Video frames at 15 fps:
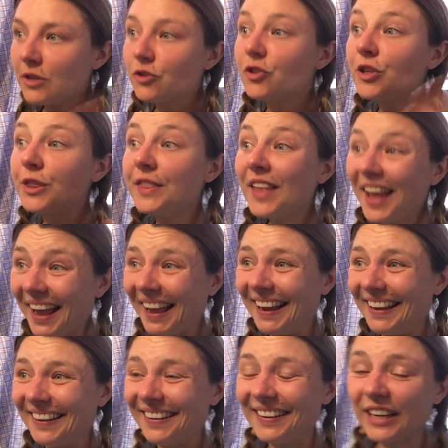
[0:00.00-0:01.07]
So
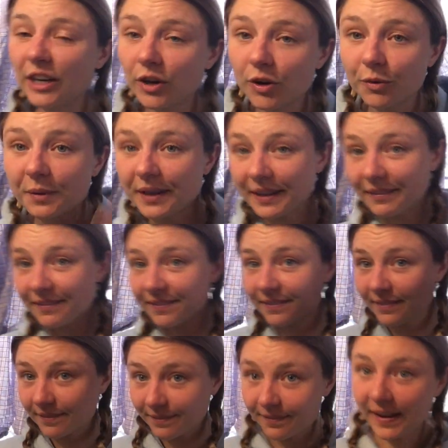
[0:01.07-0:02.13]
then we've
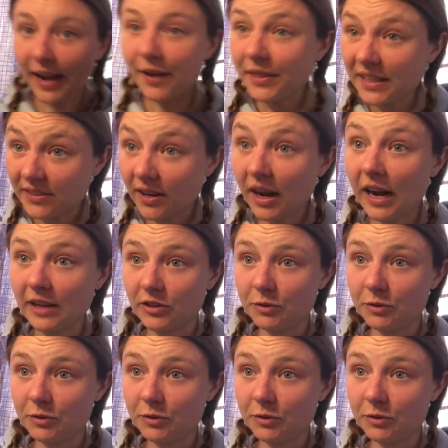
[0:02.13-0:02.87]
found these hot